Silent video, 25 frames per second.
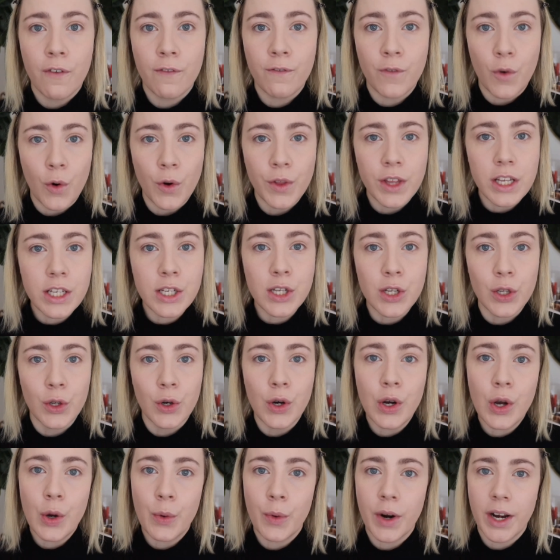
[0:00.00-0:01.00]
For this
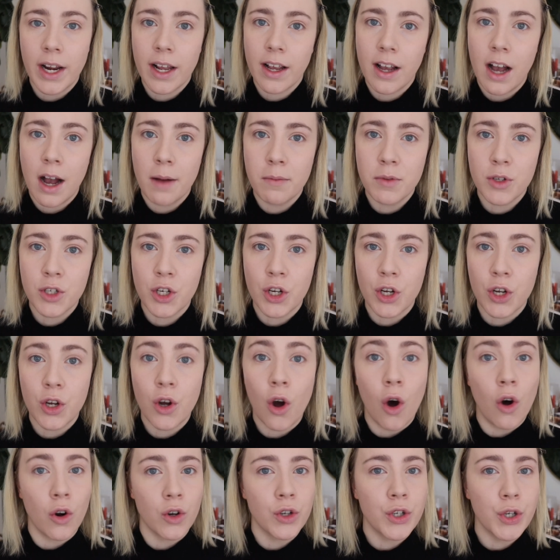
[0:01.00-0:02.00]
look, when it comes to
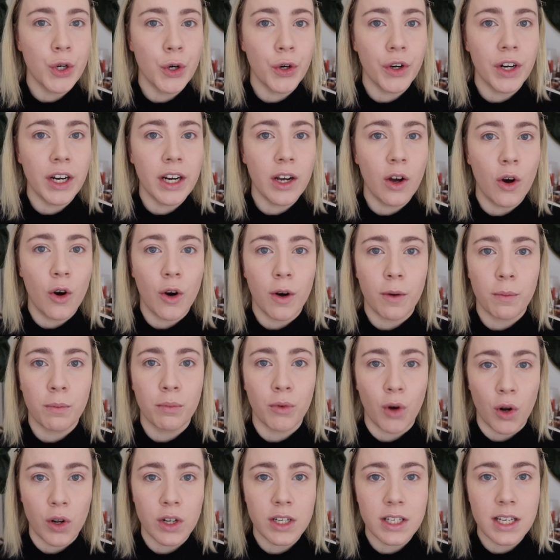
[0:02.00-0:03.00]
contouring or
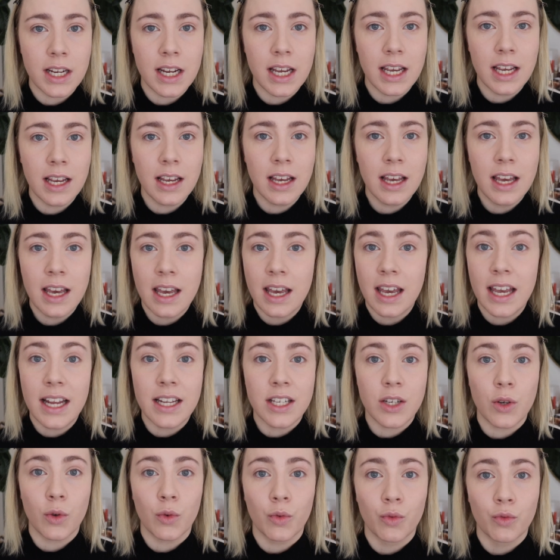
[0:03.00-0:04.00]
bronzing,
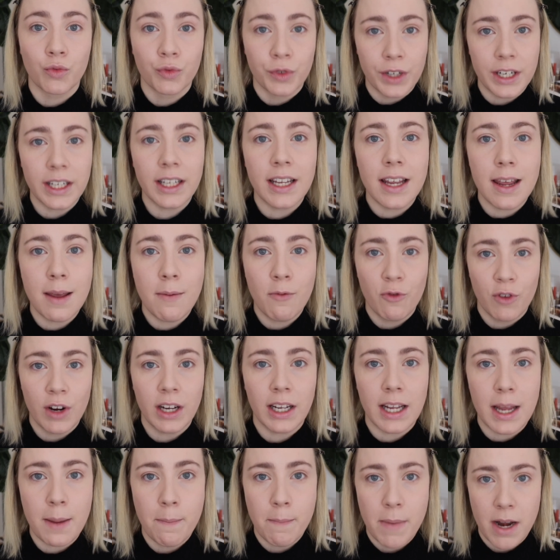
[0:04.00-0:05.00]
it's really,
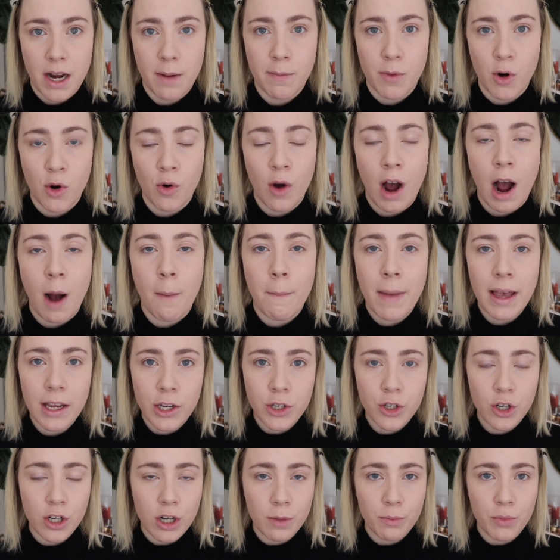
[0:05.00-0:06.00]
really minimal. I'll make
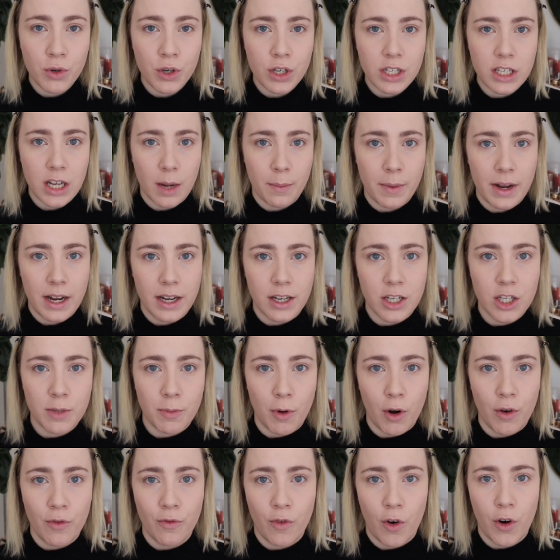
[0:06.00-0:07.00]
sure to put some
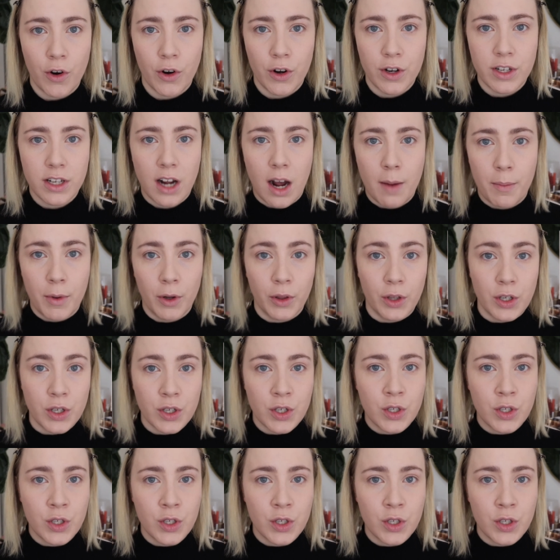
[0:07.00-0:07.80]
inspo photos up on the